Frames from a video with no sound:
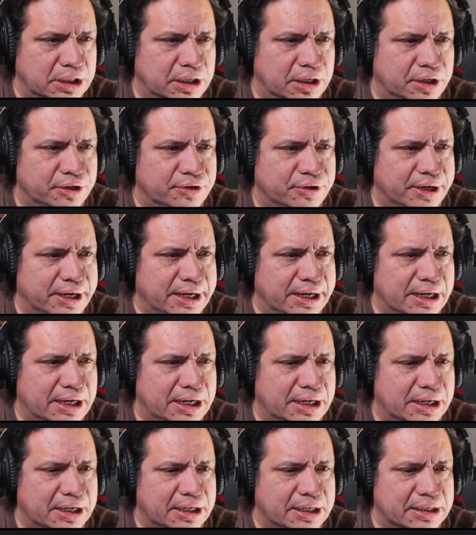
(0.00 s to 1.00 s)
The other
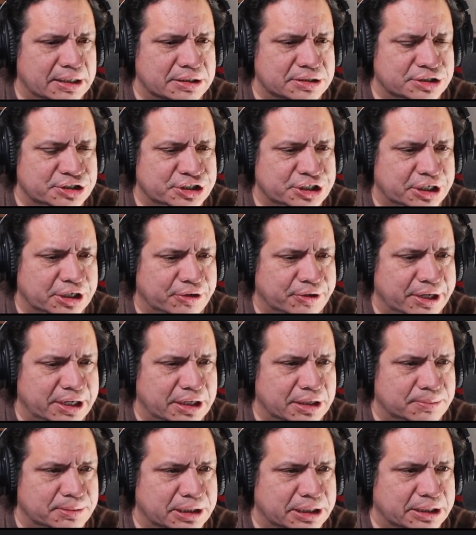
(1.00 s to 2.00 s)
AI is
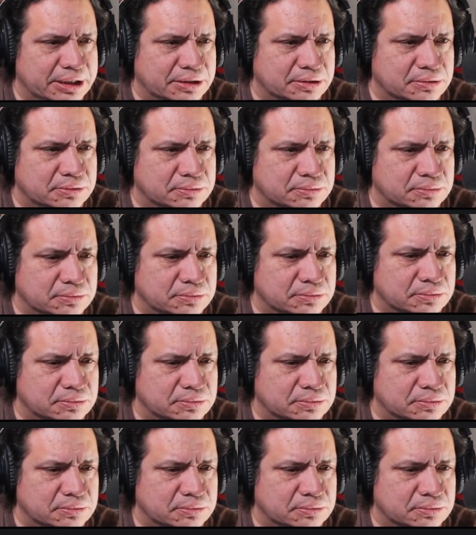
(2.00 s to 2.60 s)
generating a plan.